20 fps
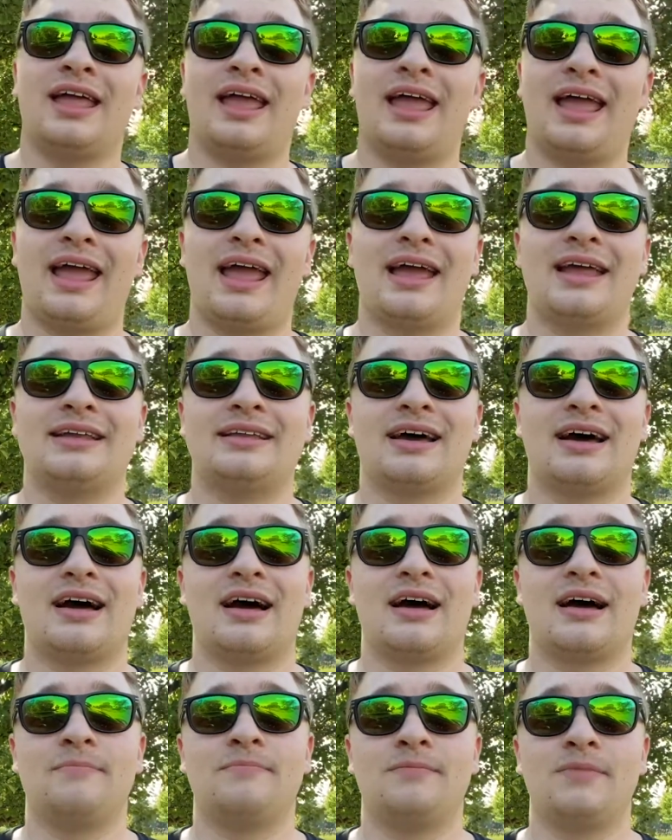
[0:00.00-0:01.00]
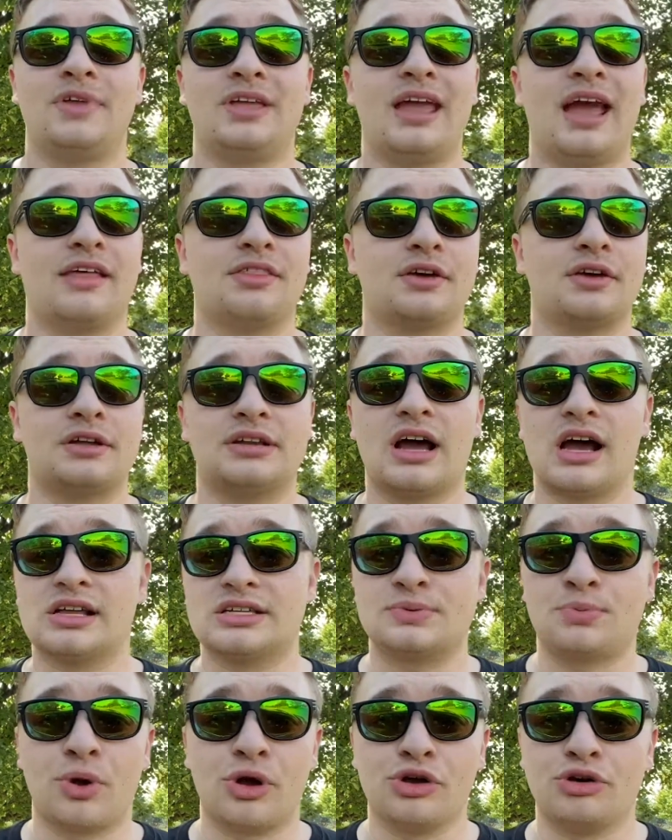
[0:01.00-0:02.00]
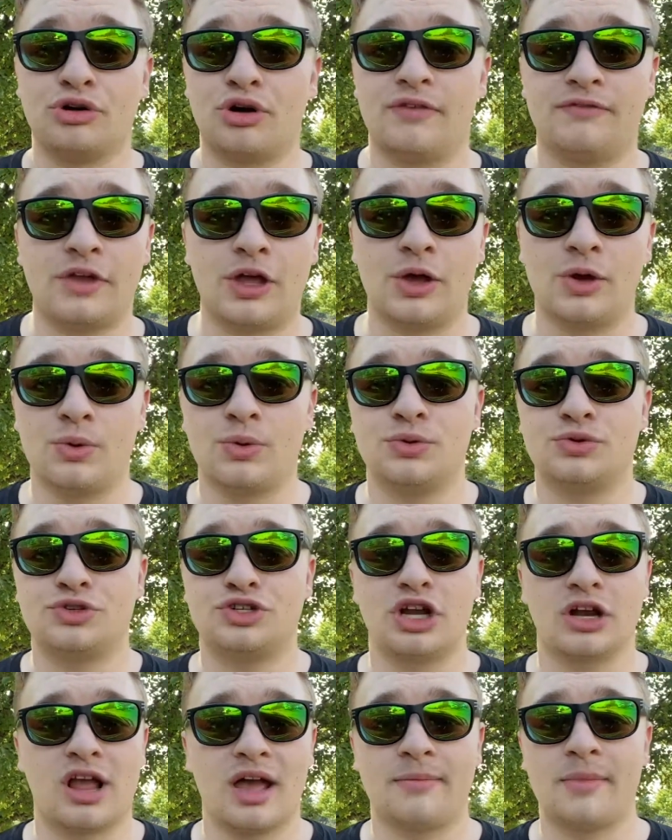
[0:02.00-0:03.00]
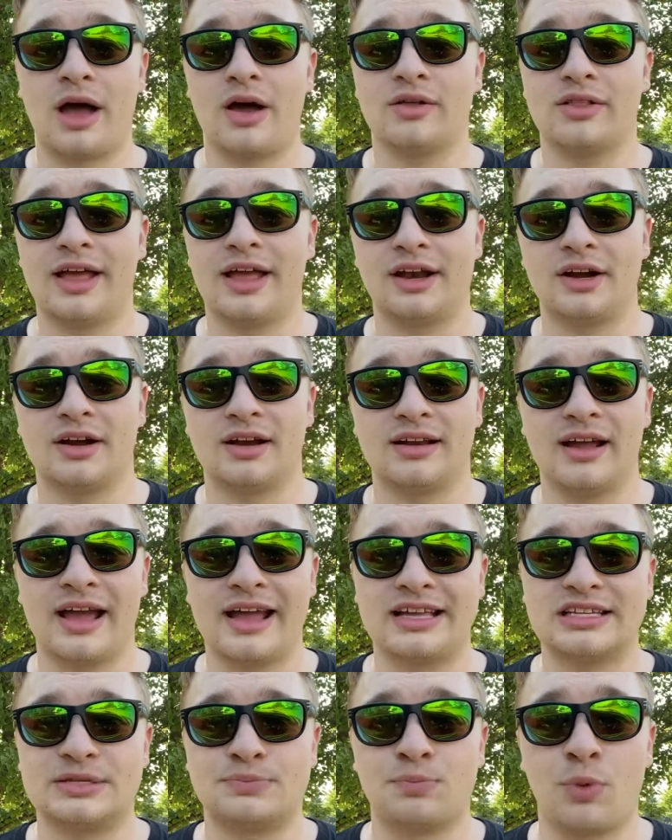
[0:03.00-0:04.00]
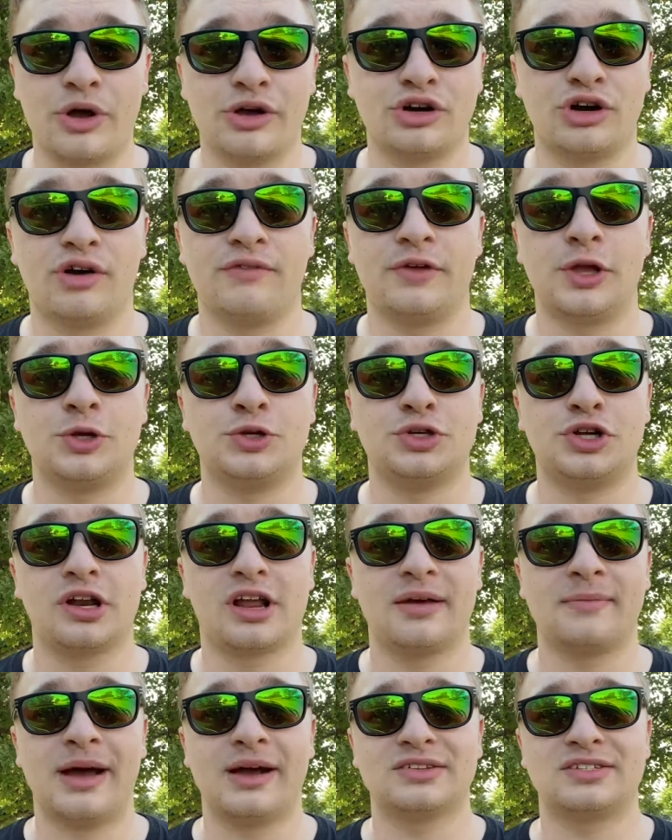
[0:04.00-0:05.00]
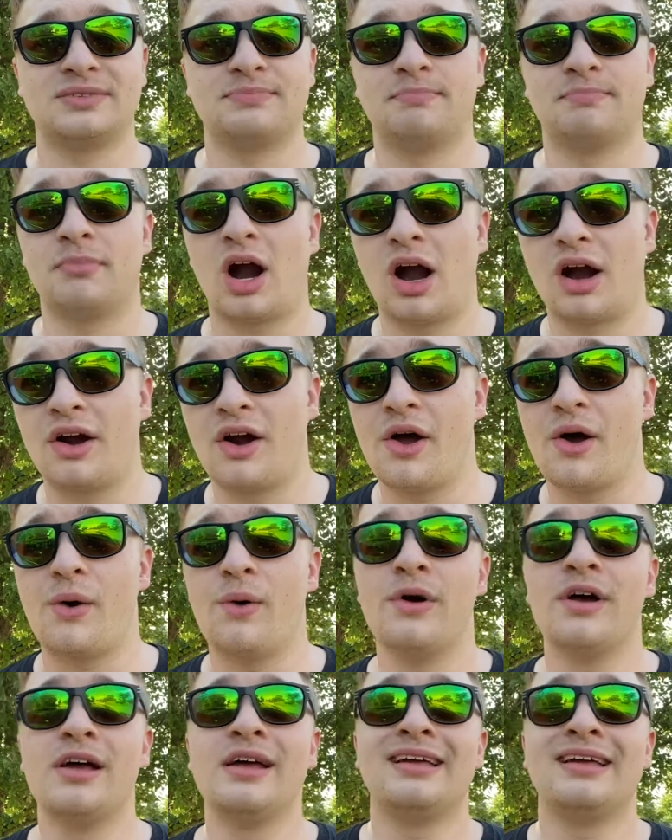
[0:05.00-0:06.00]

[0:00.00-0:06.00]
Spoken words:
And yeah, the non-spoiler review should come out later tonight. Spoiler review should come out tomorrow.